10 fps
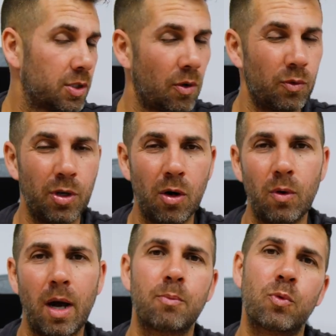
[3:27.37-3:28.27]
So
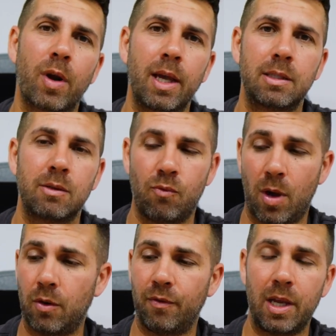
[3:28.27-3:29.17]
no upgrades
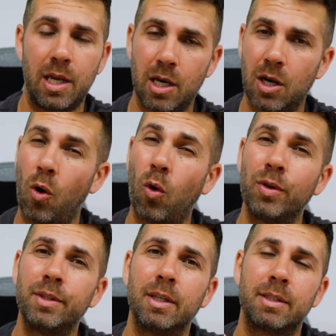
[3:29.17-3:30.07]
right over here
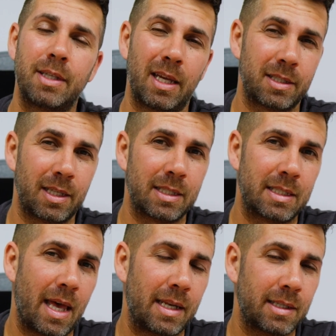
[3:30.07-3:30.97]
on the testings
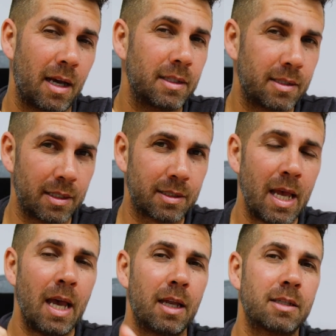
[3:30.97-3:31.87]
that I did.
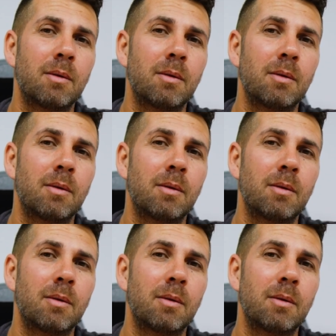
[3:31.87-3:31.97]
In